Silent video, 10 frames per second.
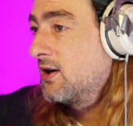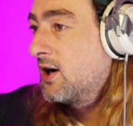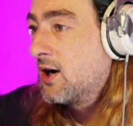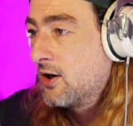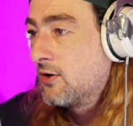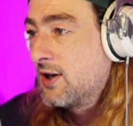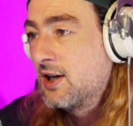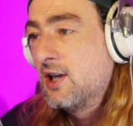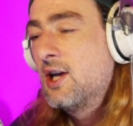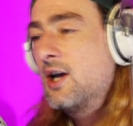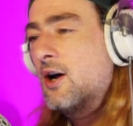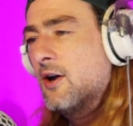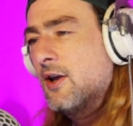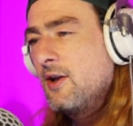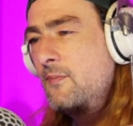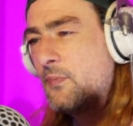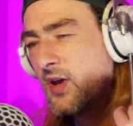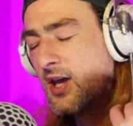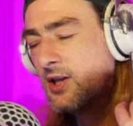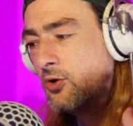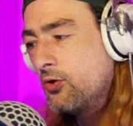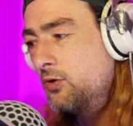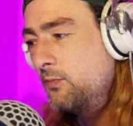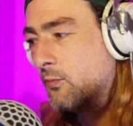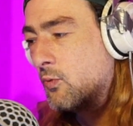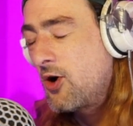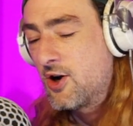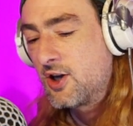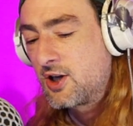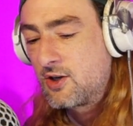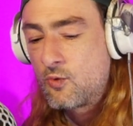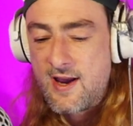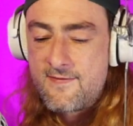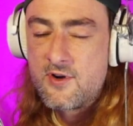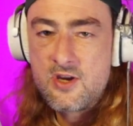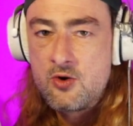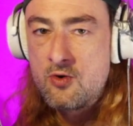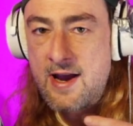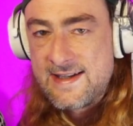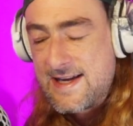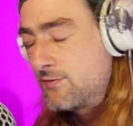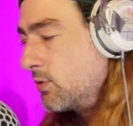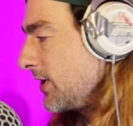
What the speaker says: I own it. In your work, whatever your endeavour will